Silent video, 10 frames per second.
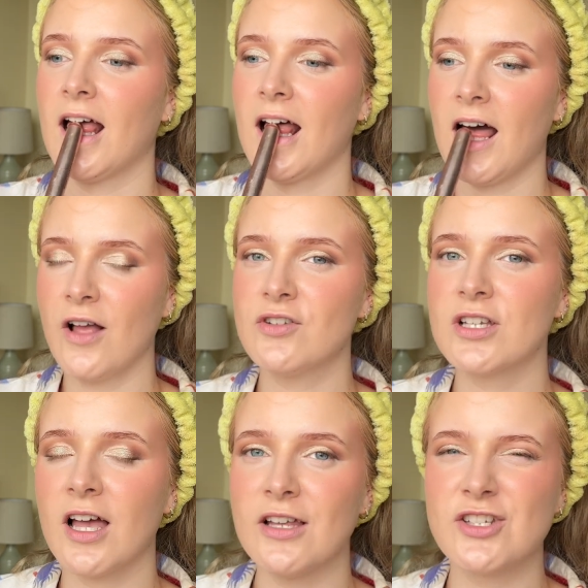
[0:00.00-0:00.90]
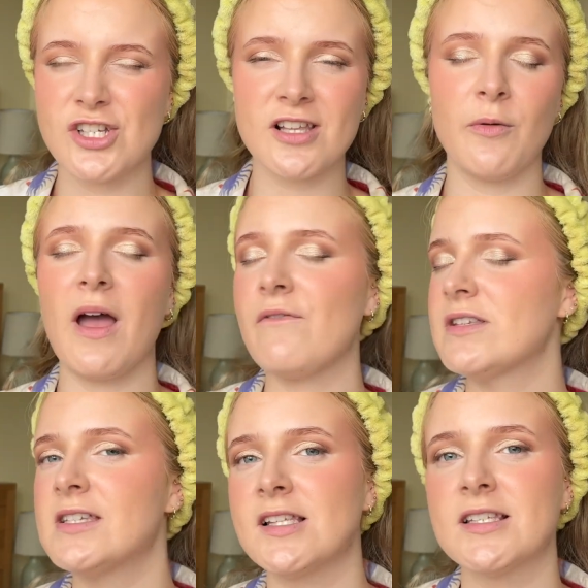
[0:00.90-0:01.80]
I just can't, ever
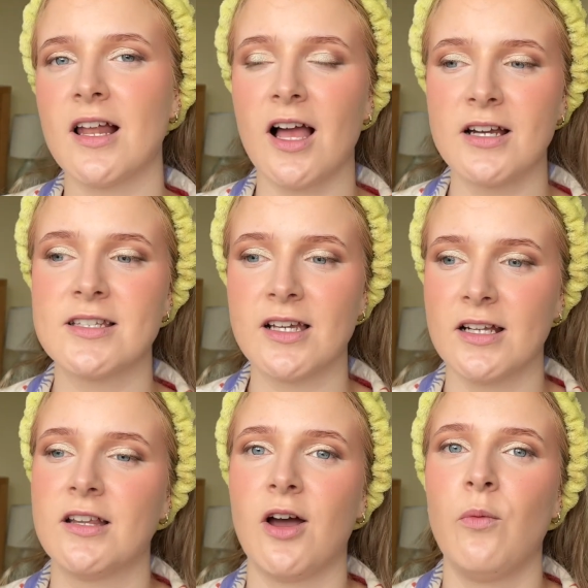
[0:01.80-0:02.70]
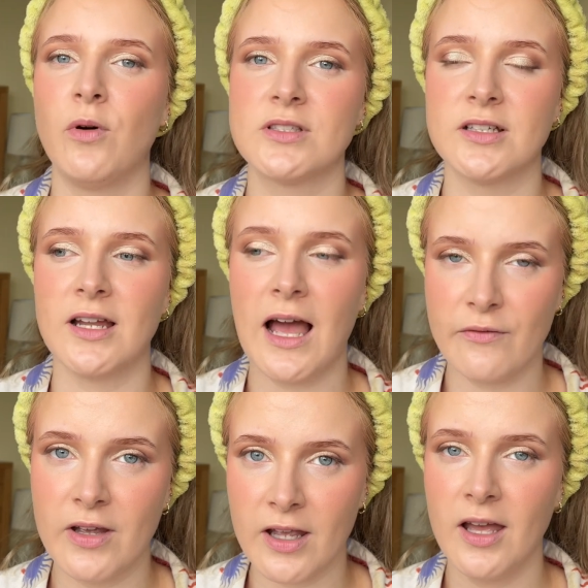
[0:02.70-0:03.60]
since like I decided that I wasn't
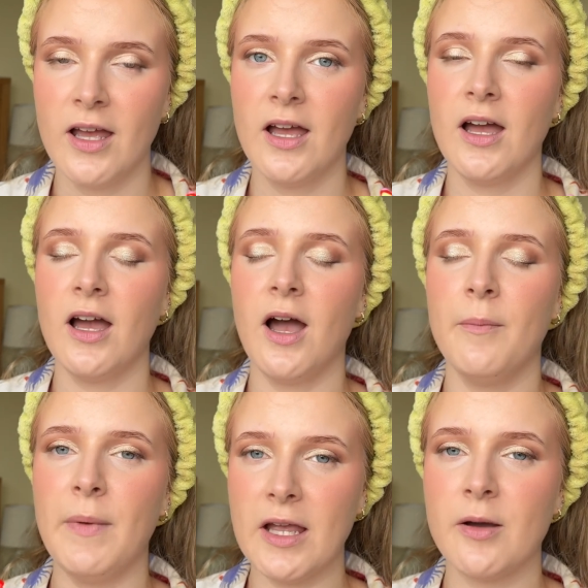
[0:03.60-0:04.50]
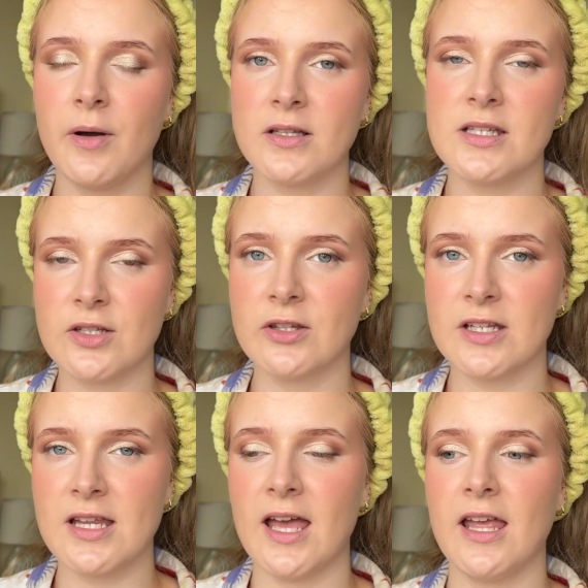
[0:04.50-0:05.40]
having a makeup artist on the
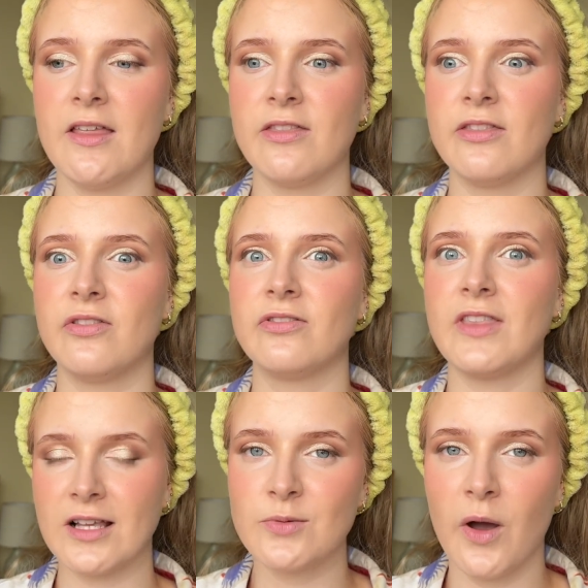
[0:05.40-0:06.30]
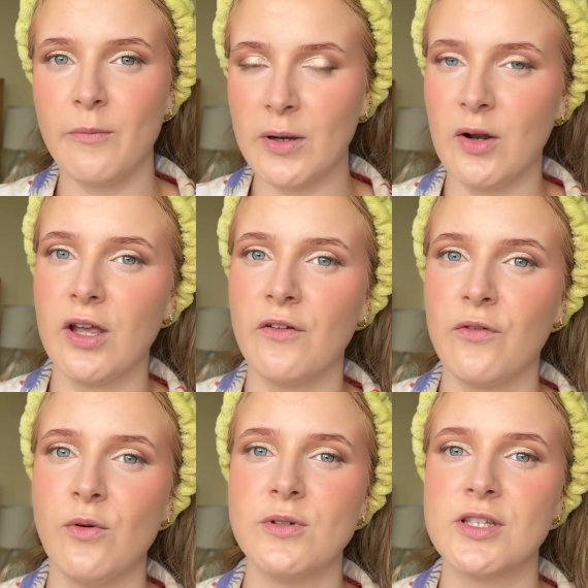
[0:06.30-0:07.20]
day, that's what I've been looking
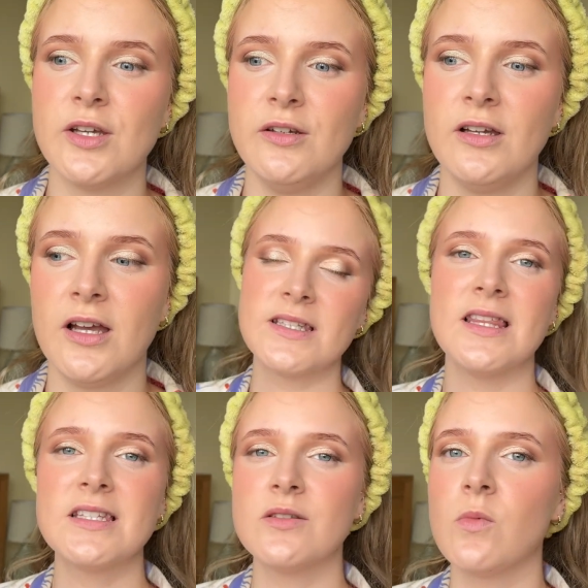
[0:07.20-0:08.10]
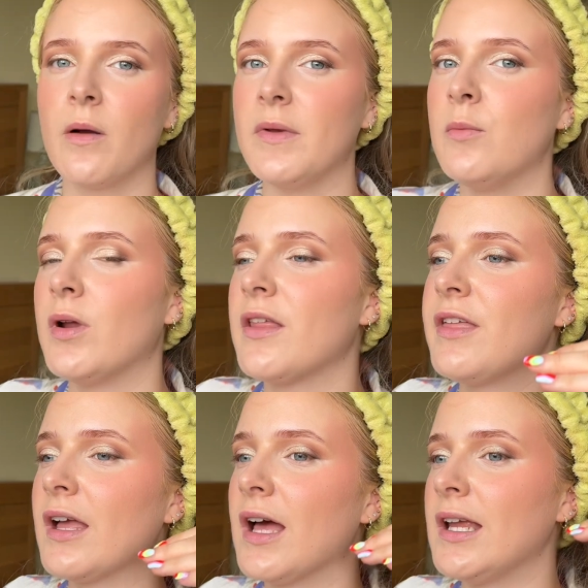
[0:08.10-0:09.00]
forward to. See, this is what I mean when I
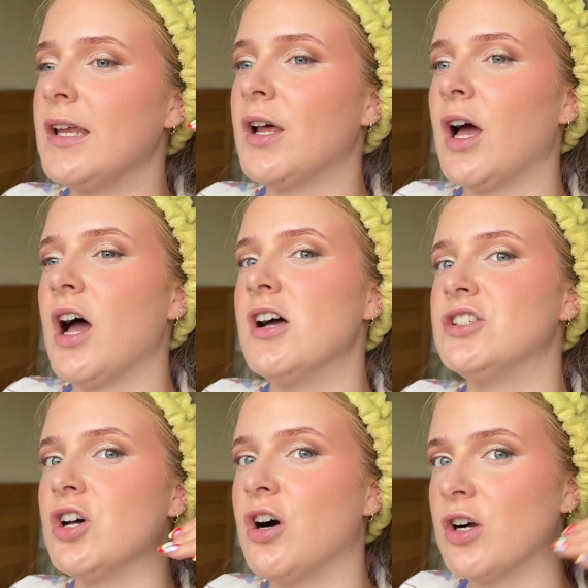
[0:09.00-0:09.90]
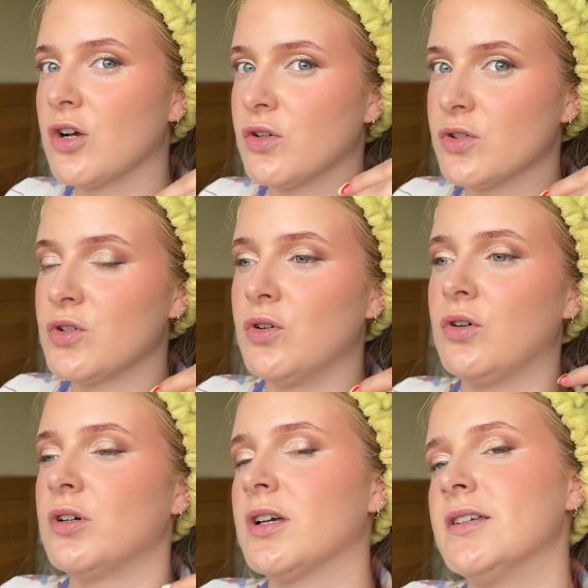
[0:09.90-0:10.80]
think I need a dark
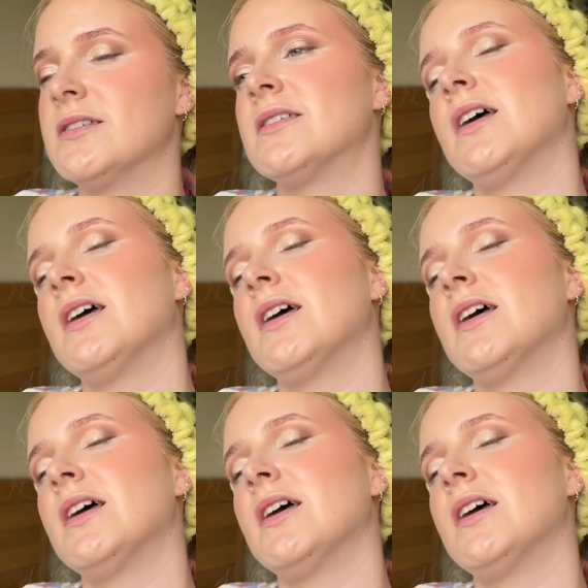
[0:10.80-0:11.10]
contour, because